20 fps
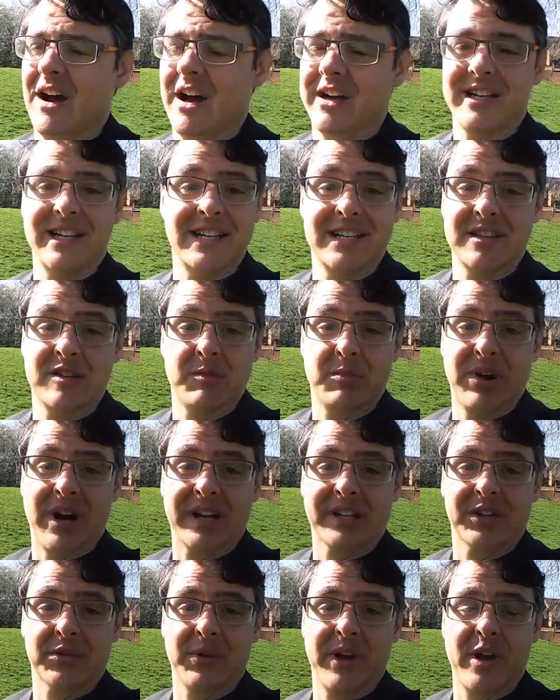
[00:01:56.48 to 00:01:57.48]
I needed the
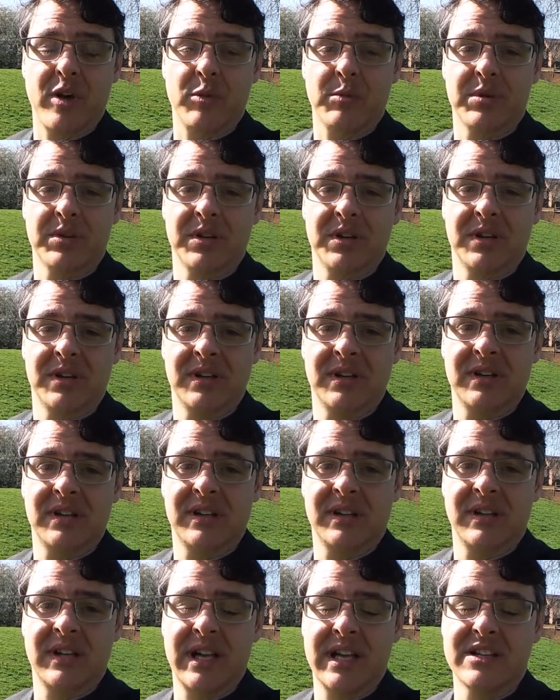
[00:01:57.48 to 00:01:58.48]
practical help
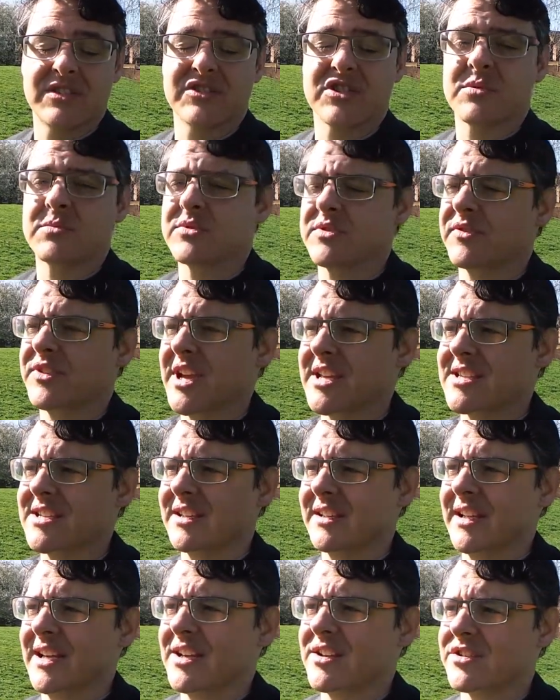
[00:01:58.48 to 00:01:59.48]
in terms of
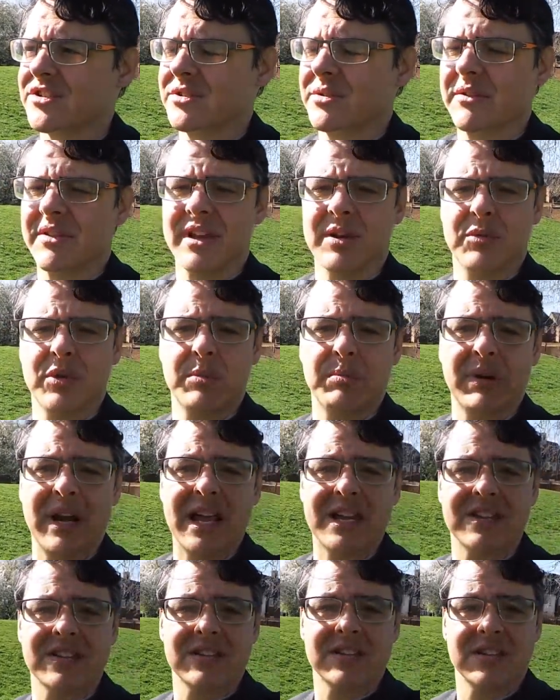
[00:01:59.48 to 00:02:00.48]
getting there. So I think we're
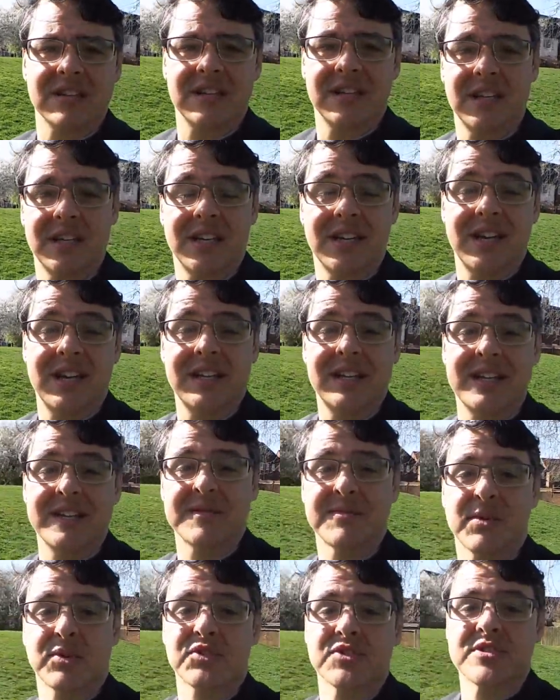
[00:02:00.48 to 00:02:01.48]
blessed in
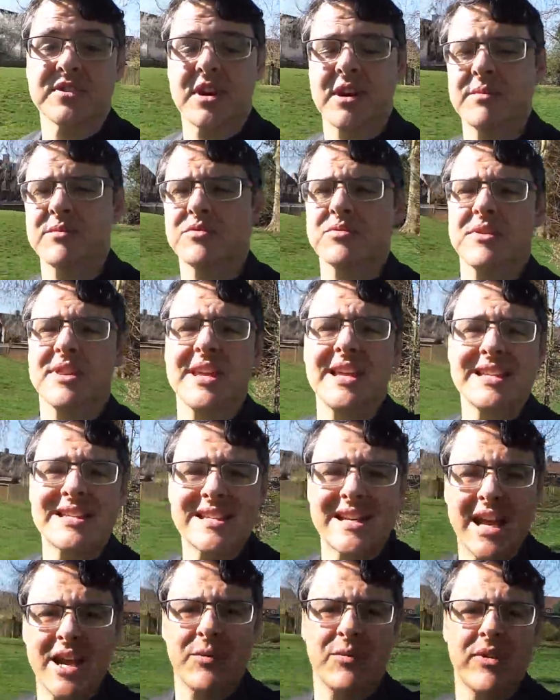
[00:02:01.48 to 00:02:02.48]
these modern times with the
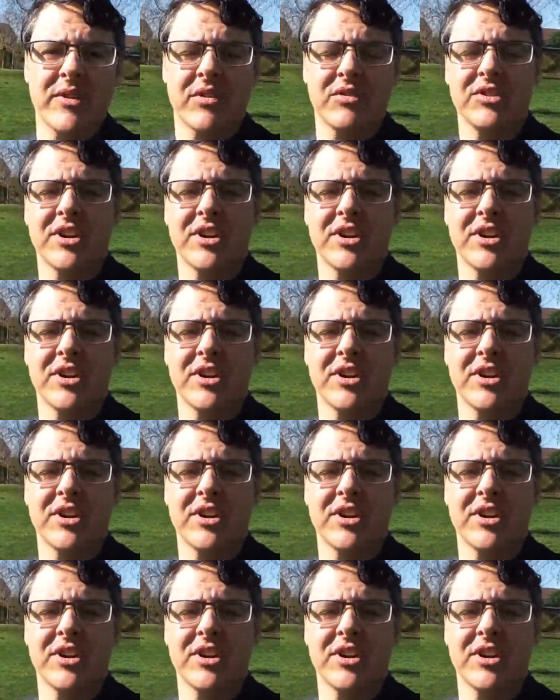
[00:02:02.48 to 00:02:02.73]
internet, with